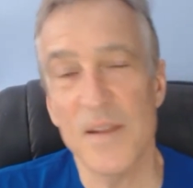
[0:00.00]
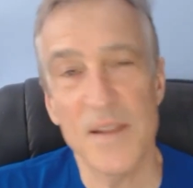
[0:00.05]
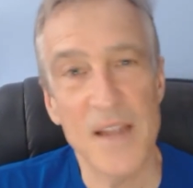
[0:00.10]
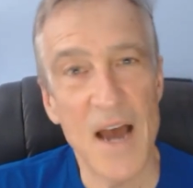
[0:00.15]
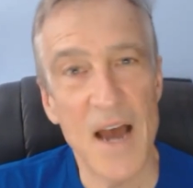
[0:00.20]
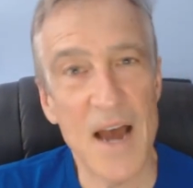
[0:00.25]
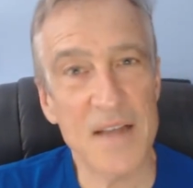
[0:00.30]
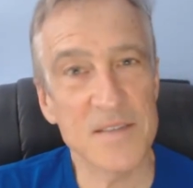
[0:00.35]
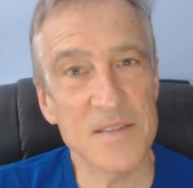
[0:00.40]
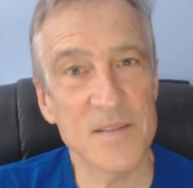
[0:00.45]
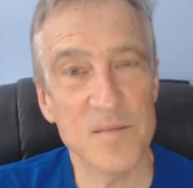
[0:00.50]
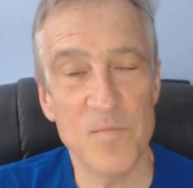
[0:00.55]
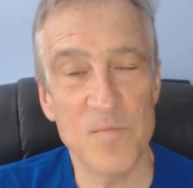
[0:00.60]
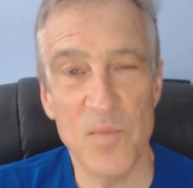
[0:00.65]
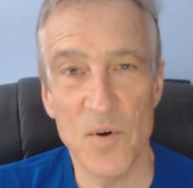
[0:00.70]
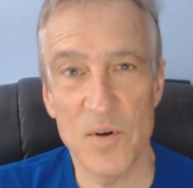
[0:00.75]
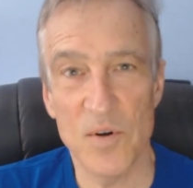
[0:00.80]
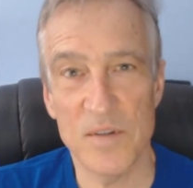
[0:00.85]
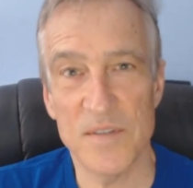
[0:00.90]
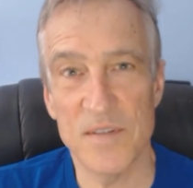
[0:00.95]
Lots of
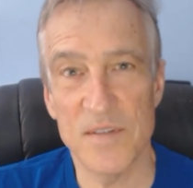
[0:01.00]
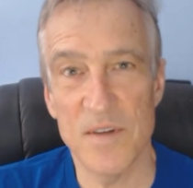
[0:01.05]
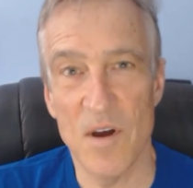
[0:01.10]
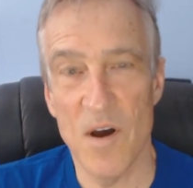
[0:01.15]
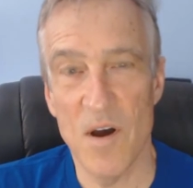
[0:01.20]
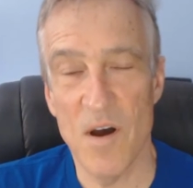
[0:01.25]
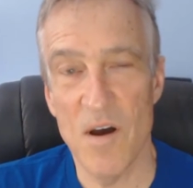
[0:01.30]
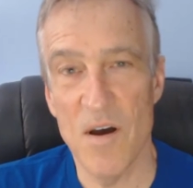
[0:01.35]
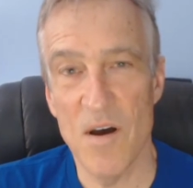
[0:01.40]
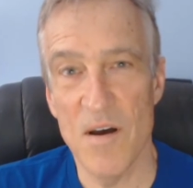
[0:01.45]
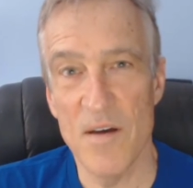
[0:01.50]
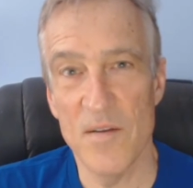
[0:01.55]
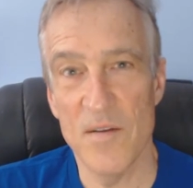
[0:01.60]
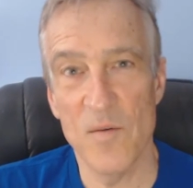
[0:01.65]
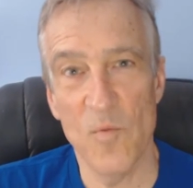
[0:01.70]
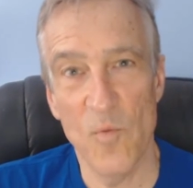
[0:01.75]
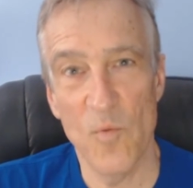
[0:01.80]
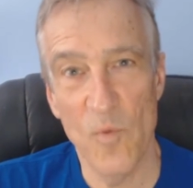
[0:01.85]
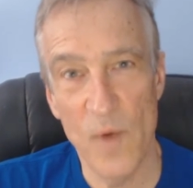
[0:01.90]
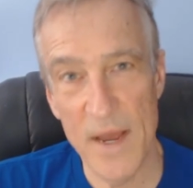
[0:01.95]
books on
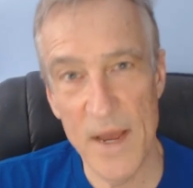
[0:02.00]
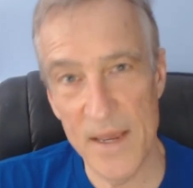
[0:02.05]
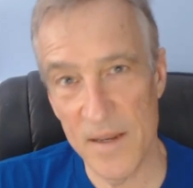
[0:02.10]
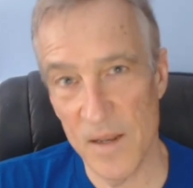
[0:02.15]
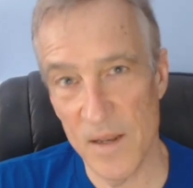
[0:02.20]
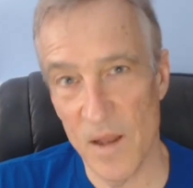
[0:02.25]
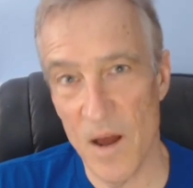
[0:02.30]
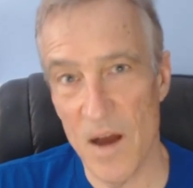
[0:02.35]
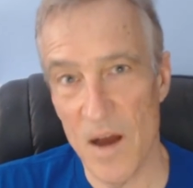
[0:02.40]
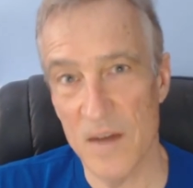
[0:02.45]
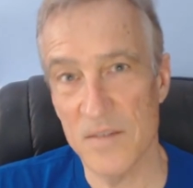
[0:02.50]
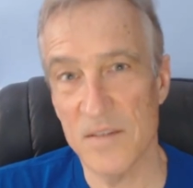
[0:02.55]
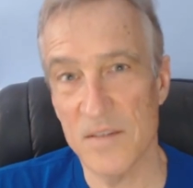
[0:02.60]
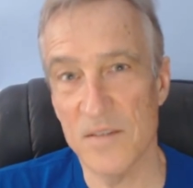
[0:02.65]
weight loss.